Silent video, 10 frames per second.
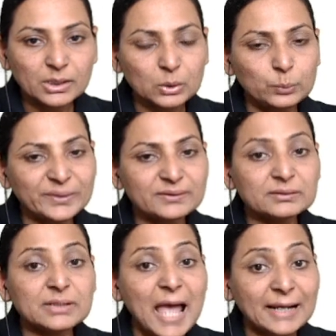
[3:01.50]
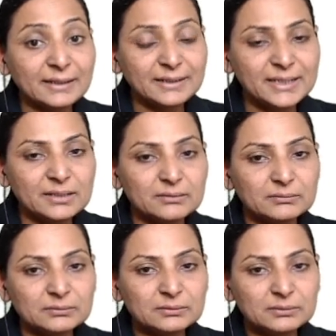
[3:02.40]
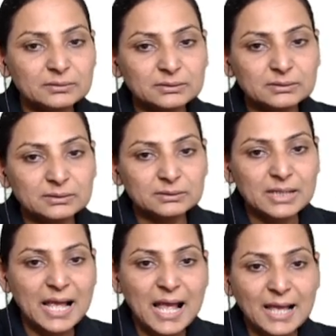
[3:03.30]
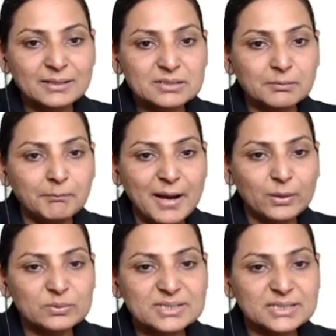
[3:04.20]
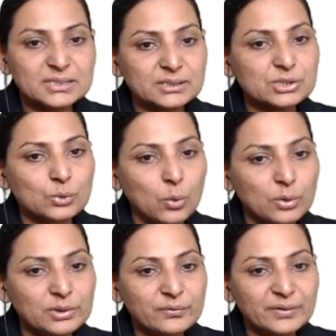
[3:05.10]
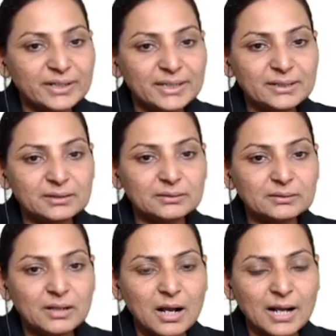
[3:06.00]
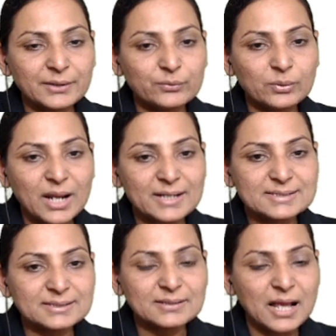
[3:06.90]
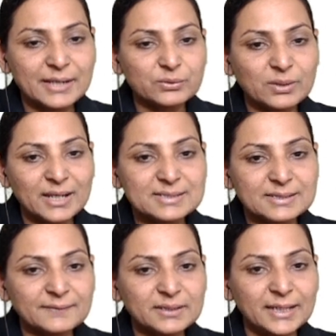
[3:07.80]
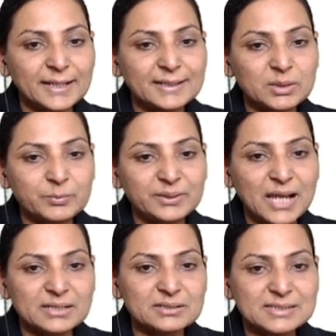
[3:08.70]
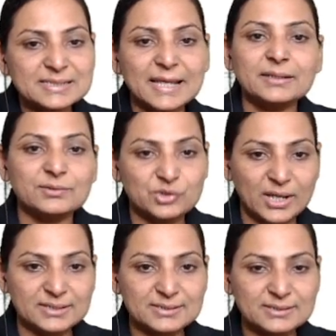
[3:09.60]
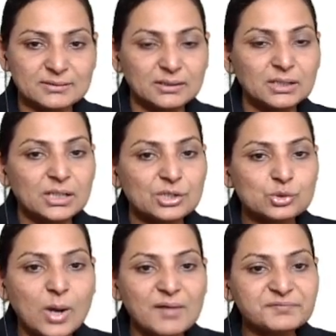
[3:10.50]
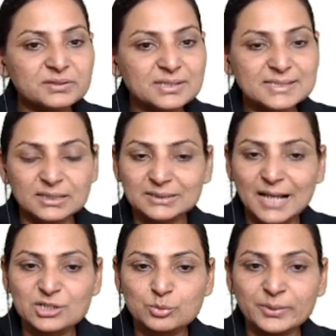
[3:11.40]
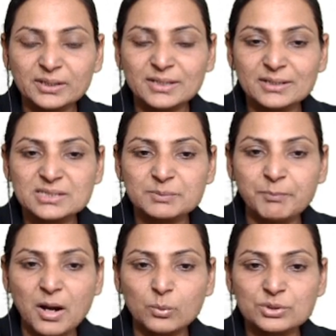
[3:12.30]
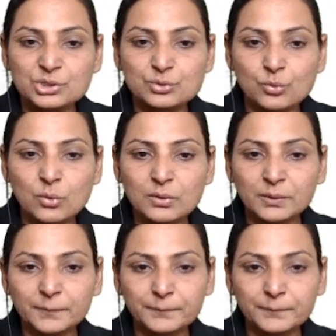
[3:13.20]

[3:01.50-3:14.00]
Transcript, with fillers: with actin, and myosin is already hydrolyzing, hydrolyzing the A T P, and it is energized. So after this attachment, there is power stroke,